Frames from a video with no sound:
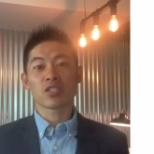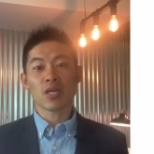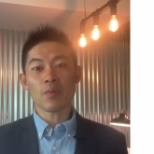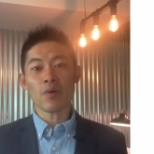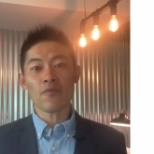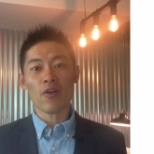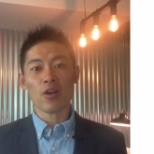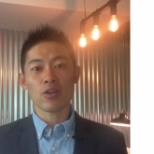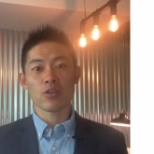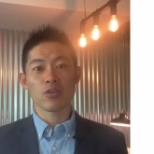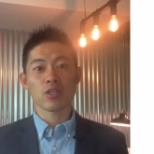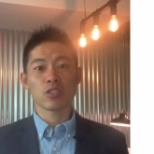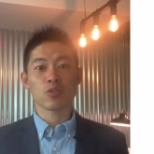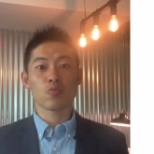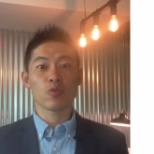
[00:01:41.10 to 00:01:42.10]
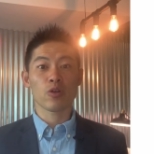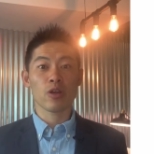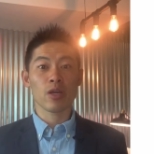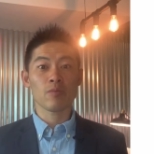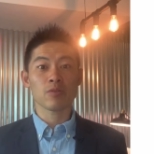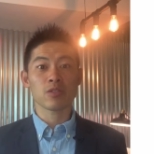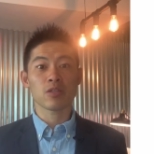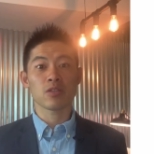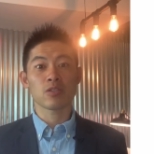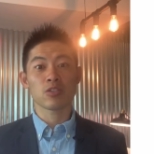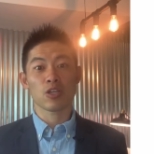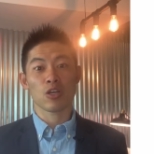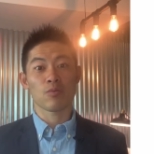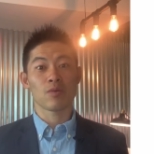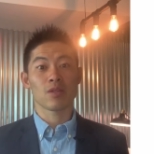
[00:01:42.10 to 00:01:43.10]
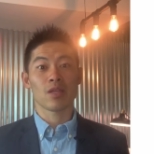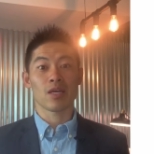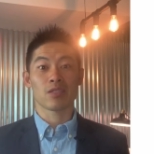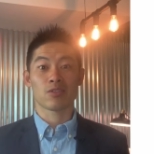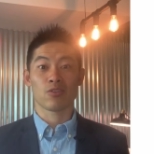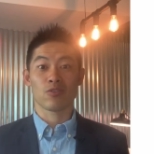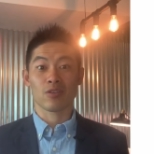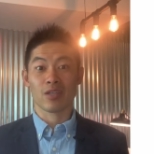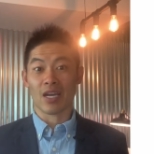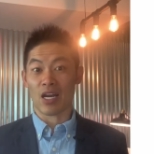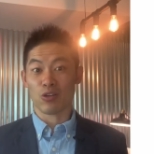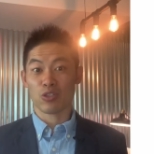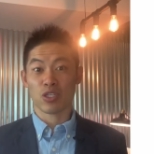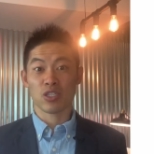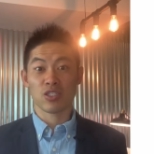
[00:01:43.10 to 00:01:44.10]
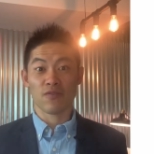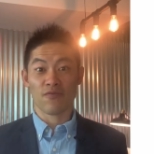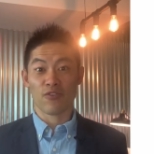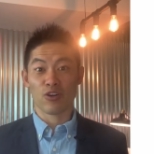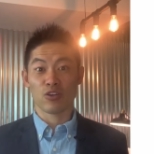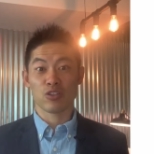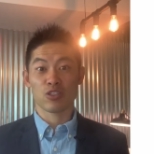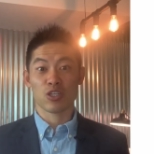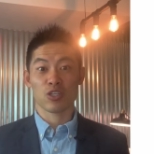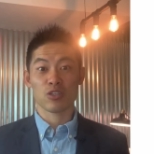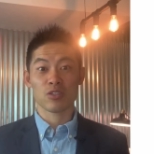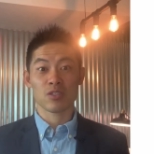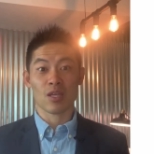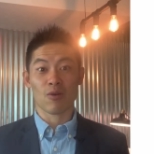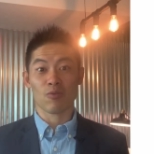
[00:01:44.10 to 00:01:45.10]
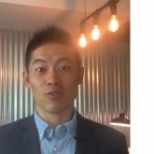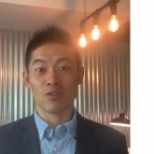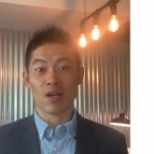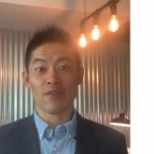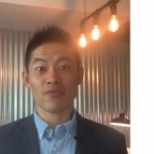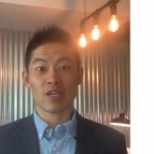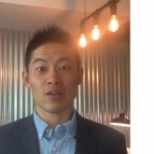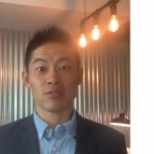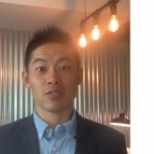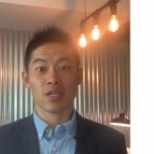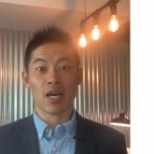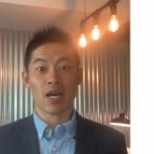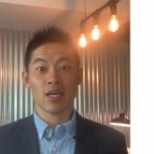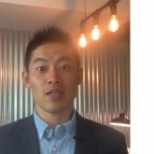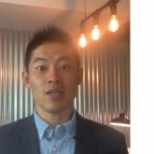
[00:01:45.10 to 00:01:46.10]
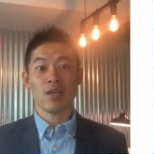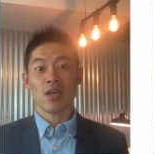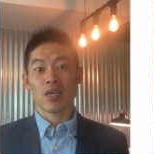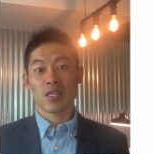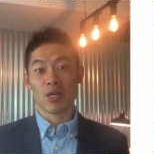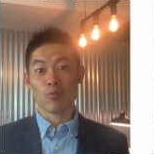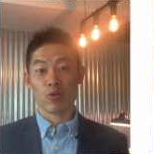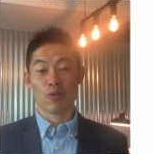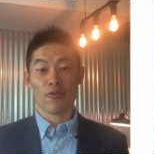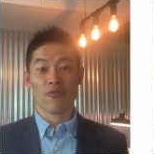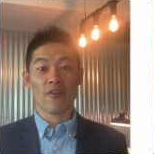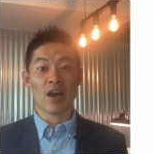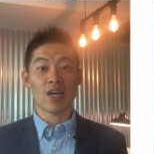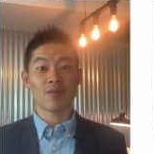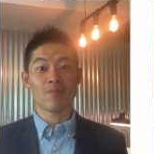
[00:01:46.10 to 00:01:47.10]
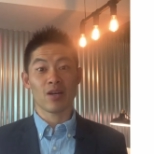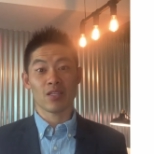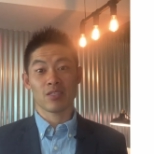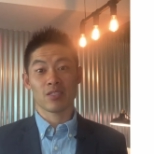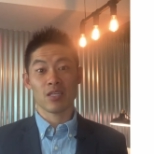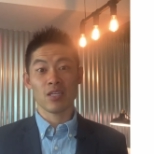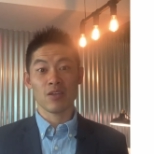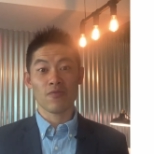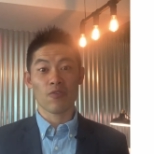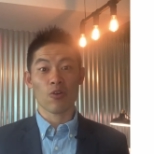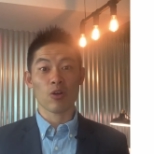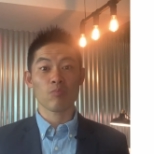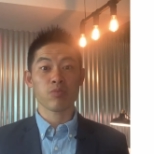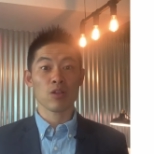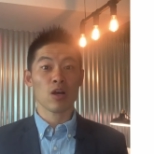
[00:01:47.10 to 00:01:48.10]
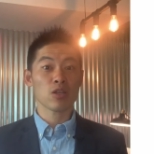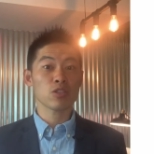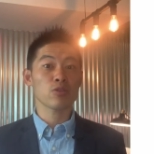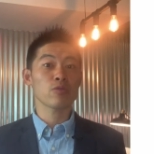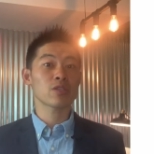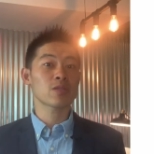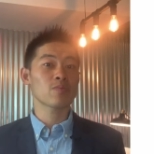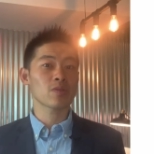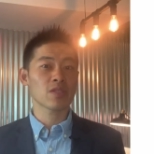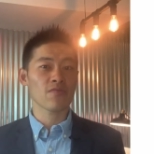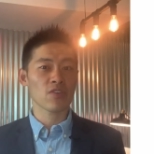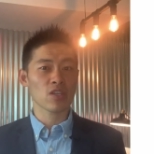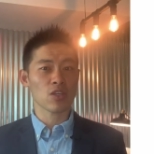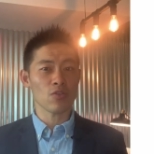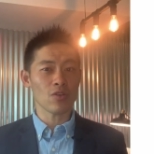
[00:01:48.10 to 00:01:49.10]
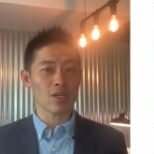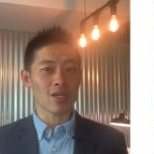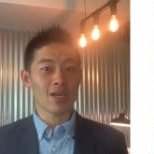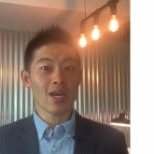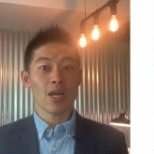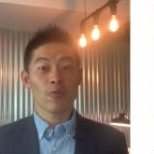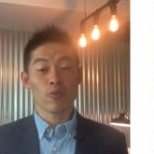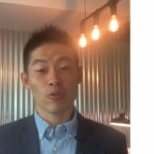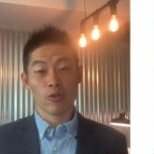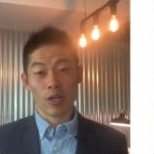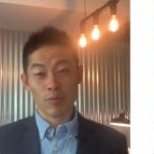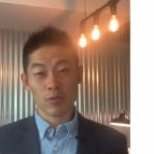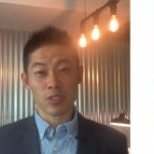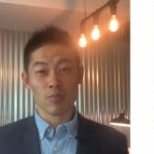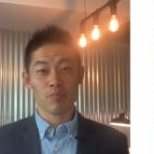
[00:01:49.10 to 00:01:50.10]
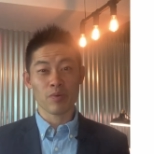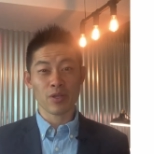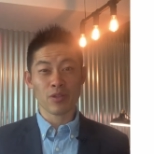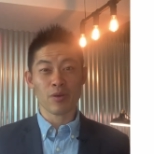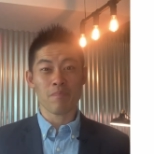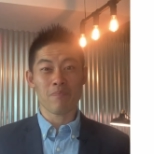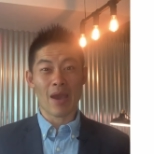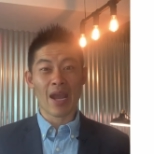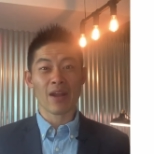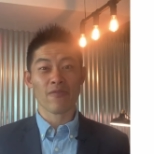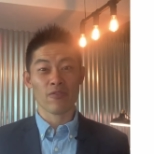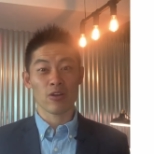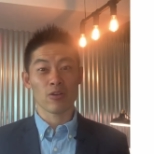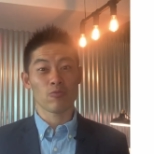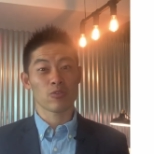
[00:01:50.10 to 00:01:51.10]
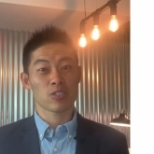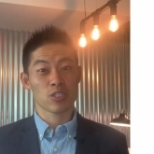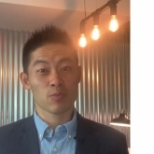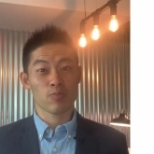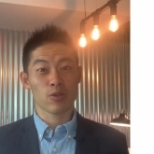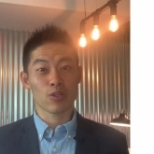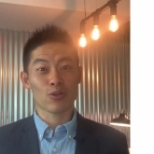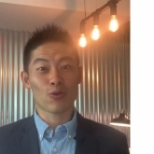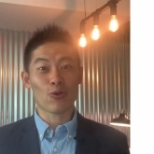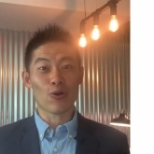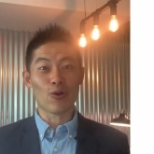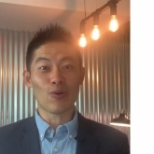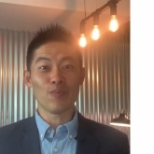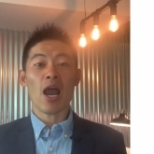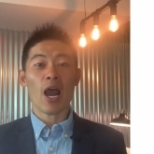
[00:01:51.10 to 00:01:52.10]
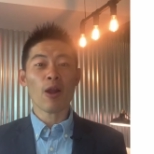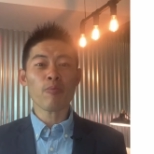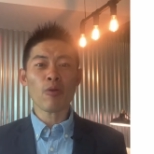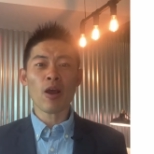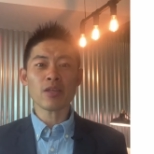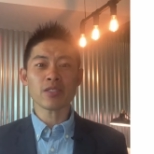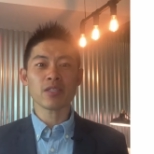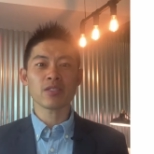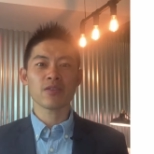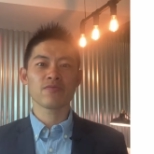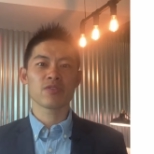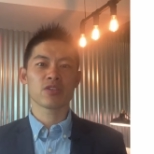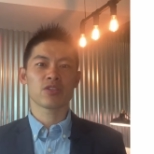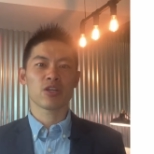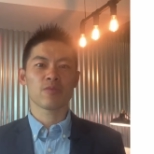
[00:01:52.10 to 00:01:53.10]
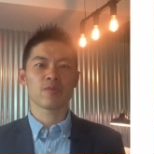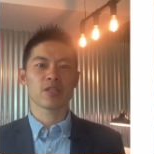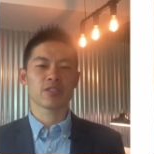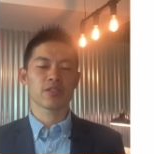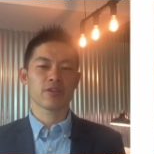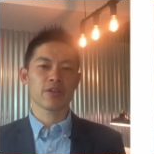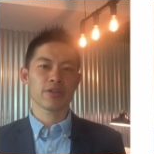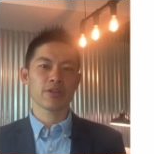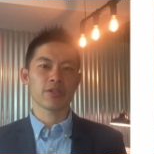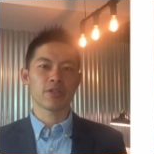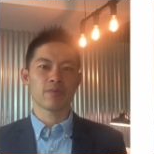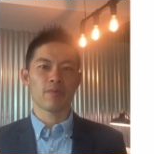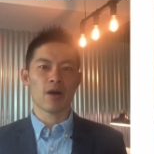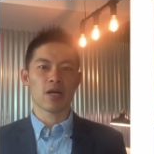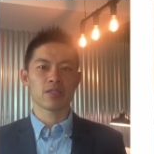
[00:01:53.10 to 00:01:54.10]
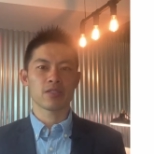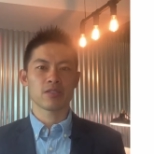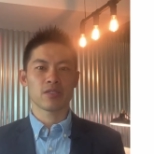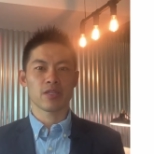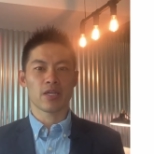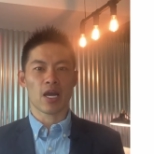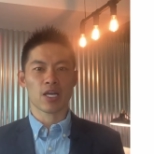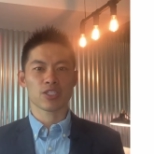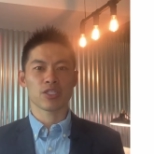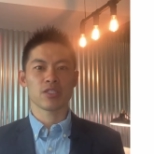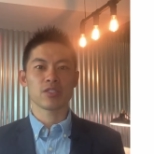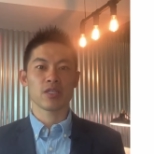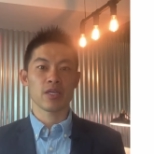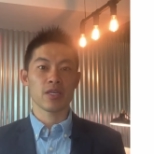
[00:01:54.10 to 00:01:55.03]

some of our units, we're able to determine that certain couches and furniture that were left outside and that we were fined by the city for belong to a specific unit. We were able to bill them back for it, which is pretty cool. Our process of determining security deposit deductions